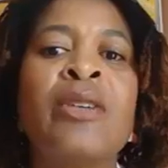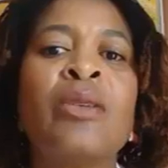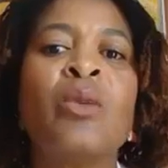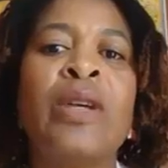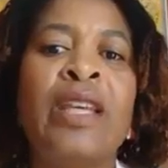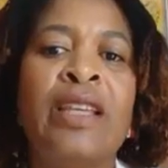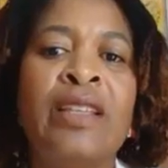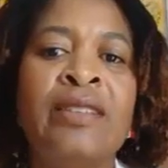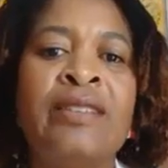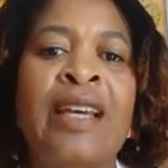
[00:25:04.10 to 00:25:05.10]
of the
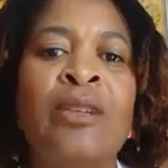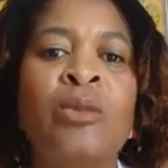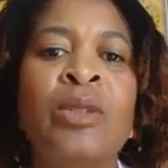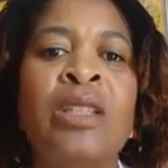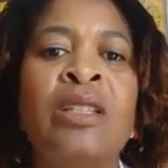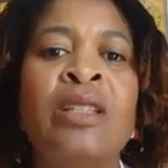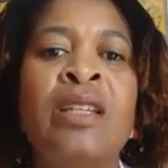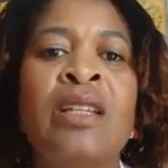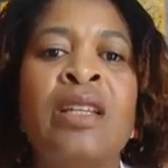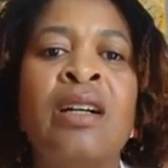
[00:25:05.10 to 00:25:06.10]
ways that
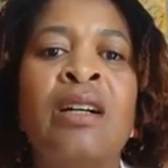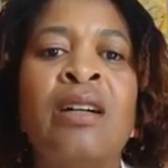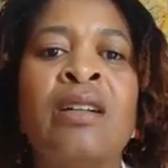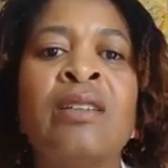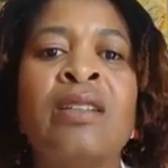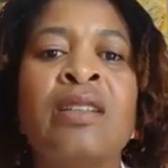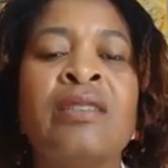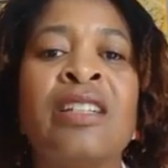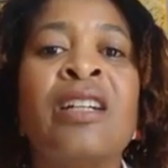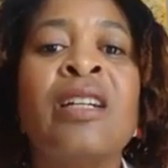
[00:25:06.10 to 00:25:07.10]
we are
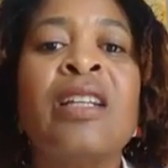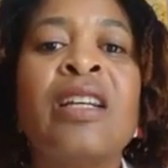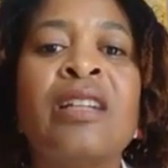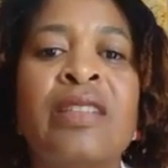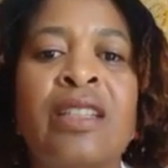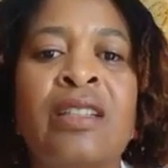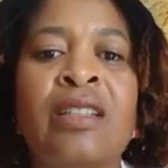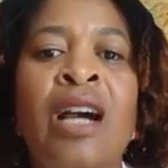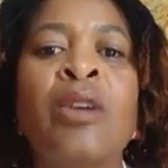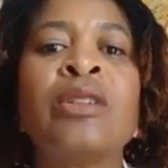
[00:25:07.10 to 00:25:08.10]

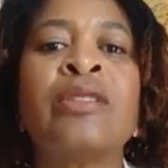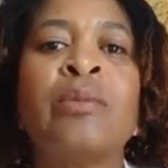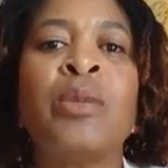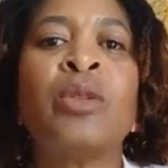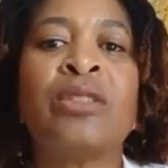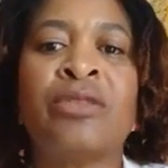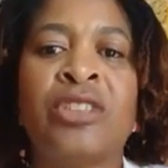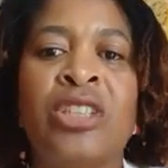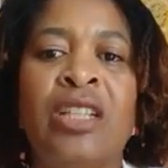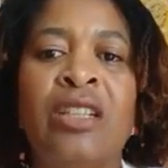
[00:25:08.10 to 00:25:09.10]
declaring our support for
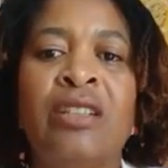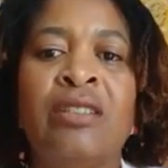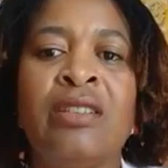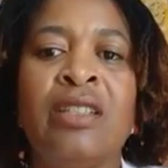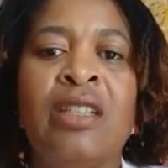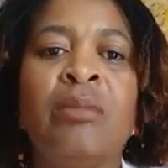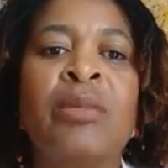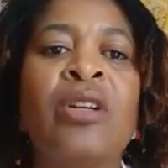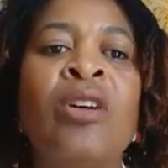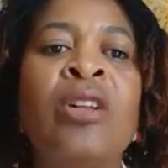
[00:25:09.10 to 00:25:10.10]
change,
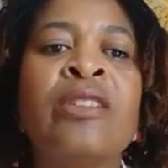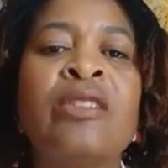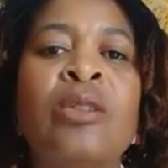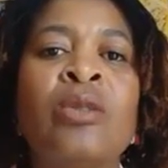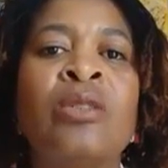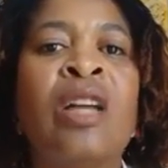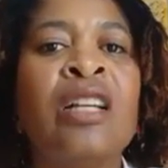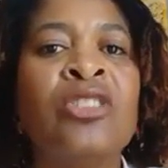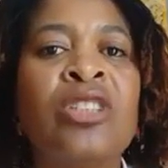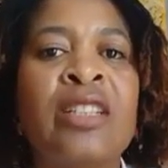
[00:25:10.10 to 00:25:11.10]
but also
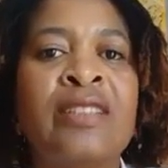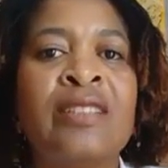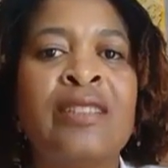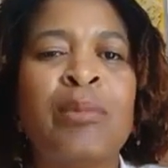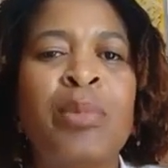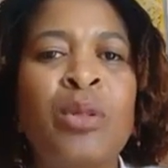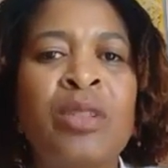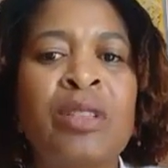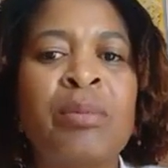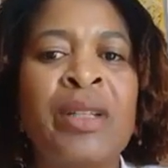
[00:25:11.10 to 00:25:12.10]
not just
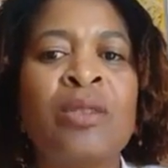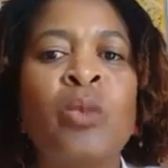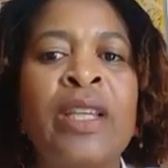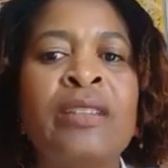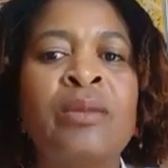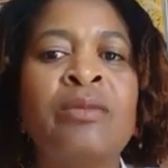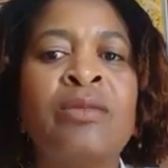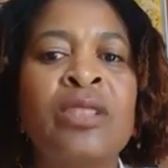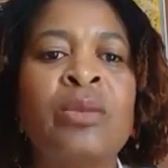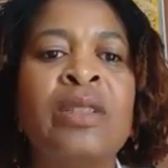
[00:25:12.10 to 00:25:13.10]
support, but the ways in
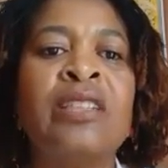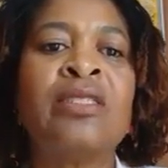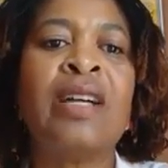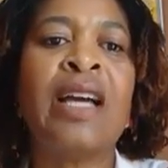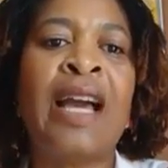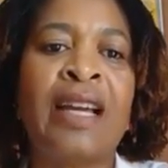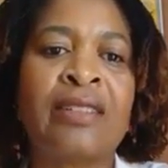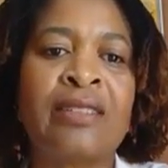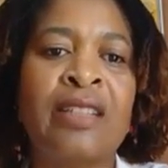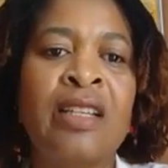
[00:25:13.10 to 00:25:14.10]
which we need to act.